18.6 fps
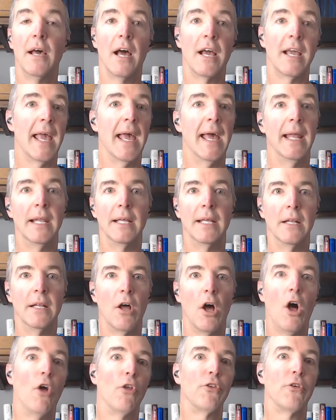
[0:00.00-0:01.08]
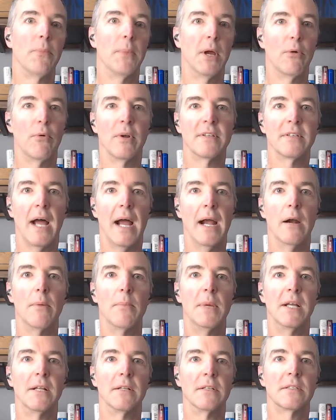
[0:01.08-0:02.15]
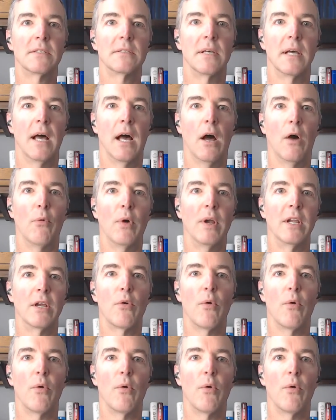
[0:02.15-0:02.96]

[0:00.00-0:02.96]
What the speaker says: again, in ultimate retirement, when you